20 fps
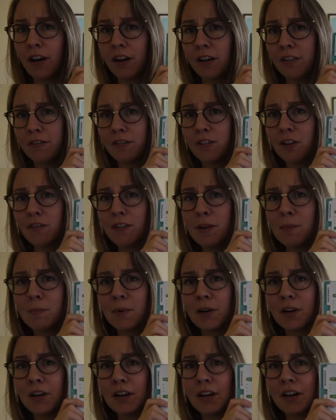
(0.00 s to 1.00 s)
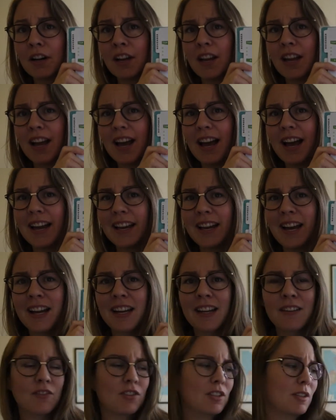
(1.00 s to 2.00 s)
of November. I
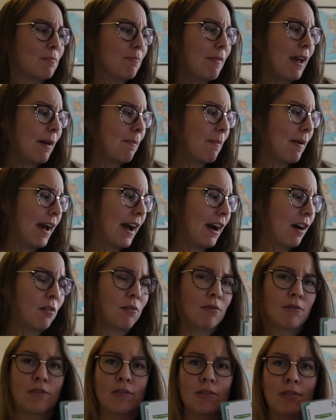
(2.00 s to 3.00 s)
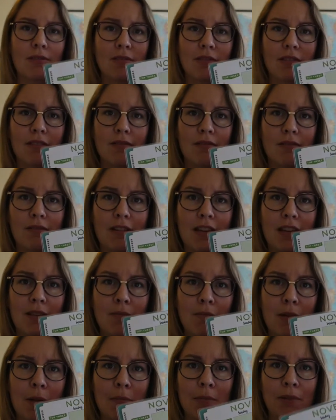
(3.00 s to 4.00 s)
kind of just map out
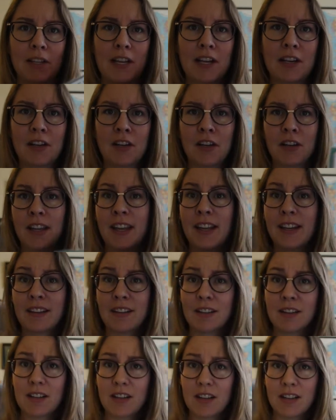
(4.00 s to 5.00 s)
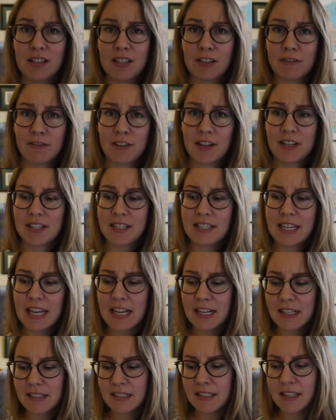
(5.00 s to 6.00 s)
in my planner different
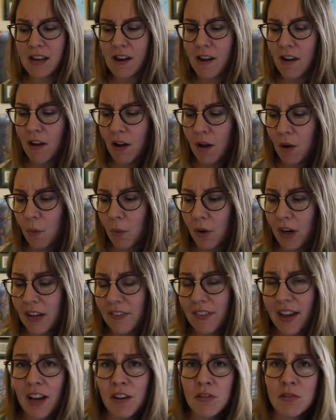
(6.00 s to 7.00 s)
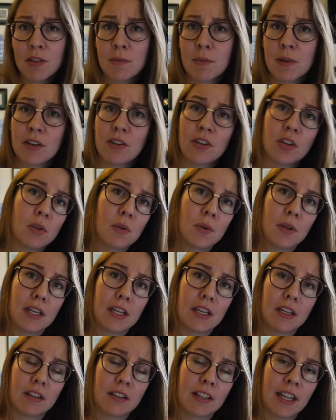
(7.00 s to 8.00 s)
dates. What I've actually been
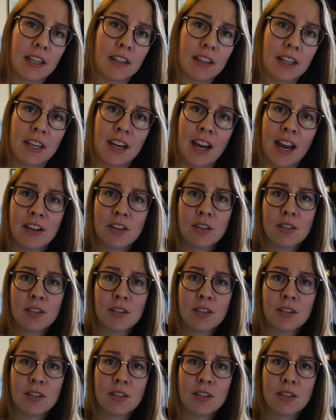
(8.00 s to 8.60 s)
doing lately,